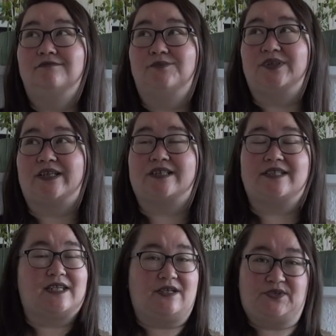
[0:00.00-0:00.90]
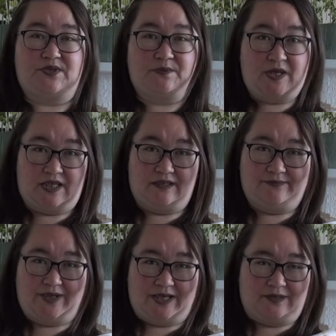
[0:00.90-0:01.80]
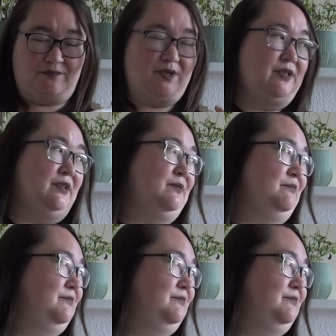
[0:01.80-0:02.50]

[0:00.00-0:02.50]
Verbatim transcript: But that's down to me and my.